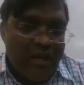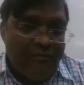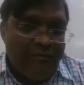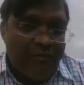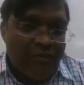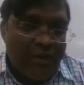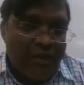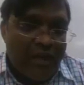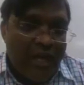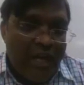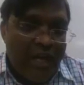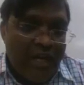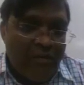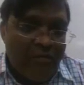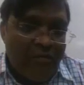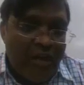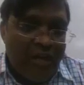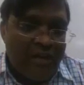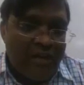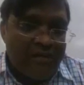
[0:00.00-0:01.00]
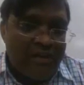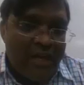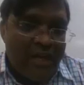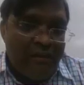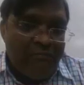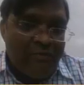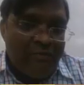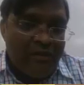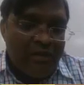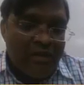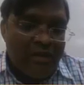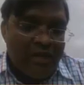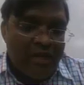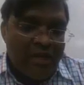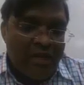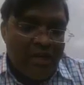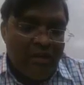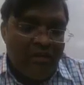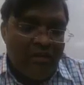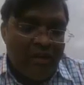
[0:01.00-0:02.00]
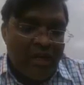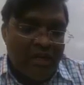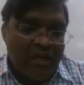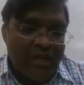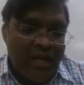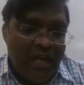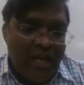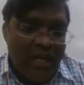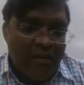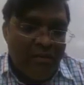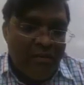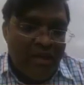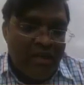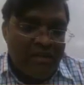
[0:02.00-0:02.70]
N is beginning from 0, 1, 2, 3, 4 like this.